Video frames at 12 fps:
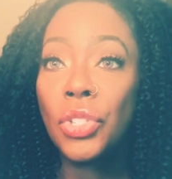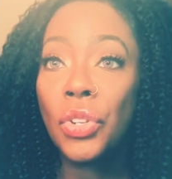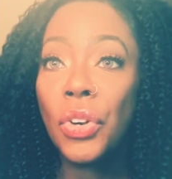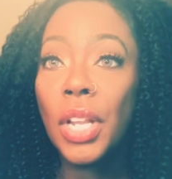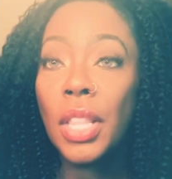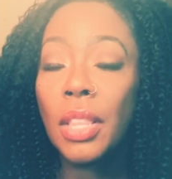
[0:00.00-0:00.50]

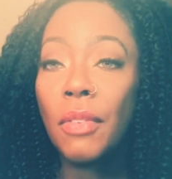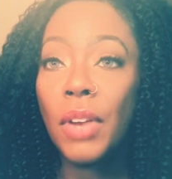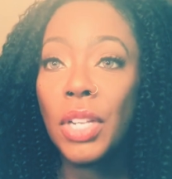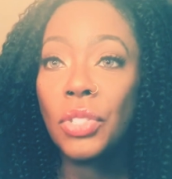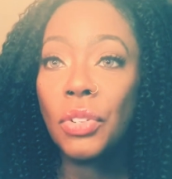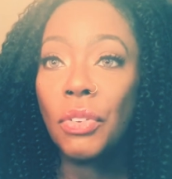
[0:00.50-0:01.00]
during the
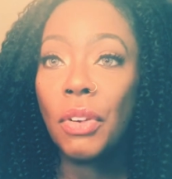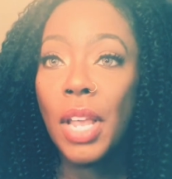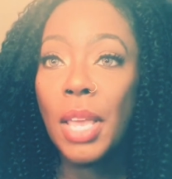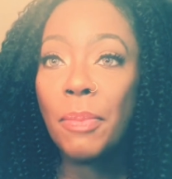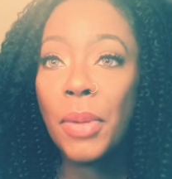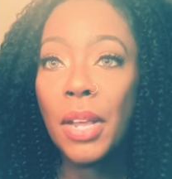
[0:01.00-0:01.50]

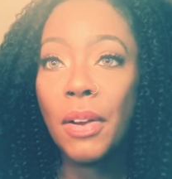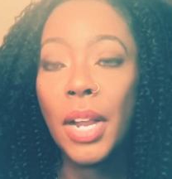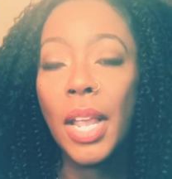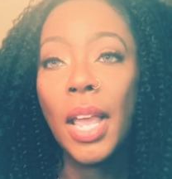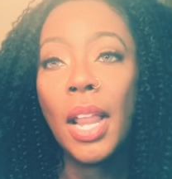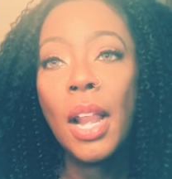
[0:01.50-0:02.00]
retrograde
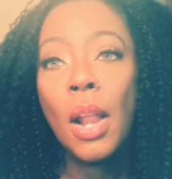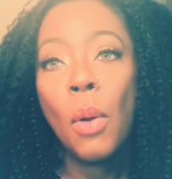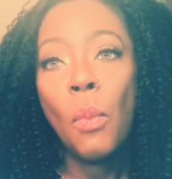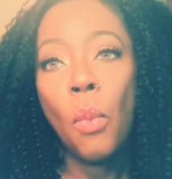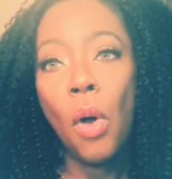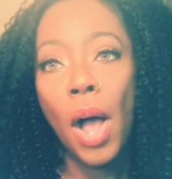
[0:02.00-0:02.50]
period.
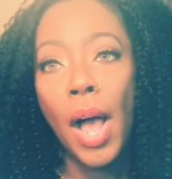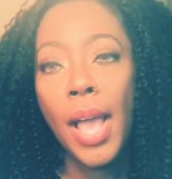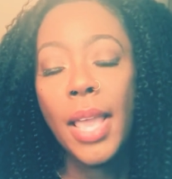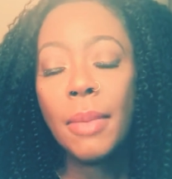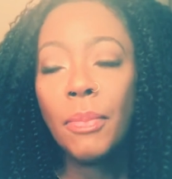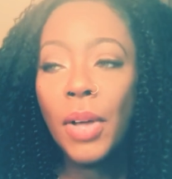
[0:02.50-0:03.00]

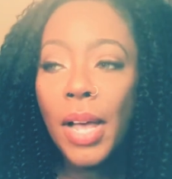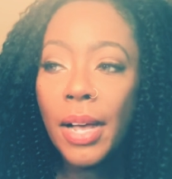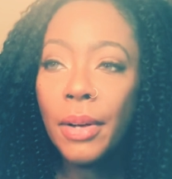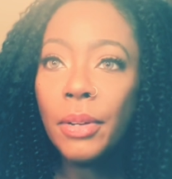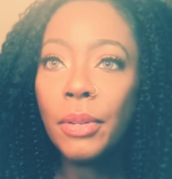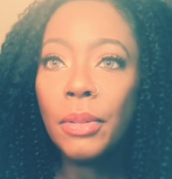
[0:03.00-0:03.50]
Why?
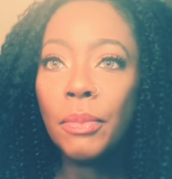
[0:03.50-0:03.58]
Well,